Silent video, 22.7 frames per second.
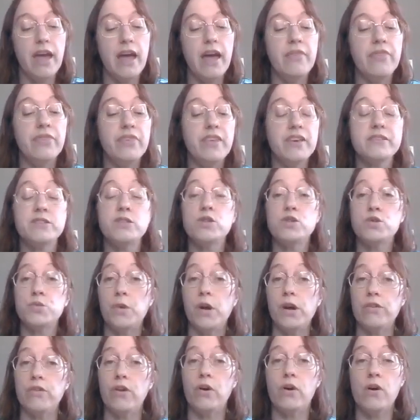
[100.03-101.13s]
and this is
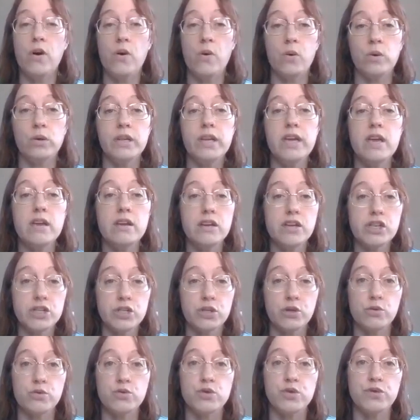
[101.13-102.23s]
where the wholly and
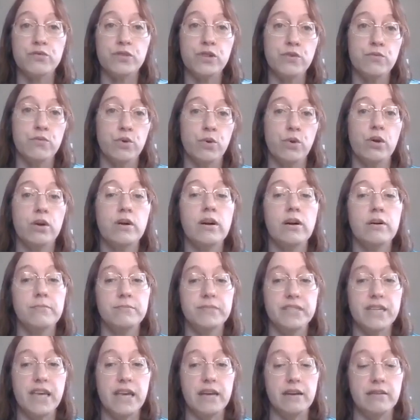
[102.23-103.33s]
exclusively rule
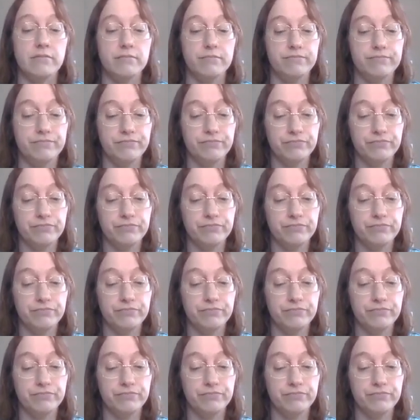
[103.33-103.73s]
comes in.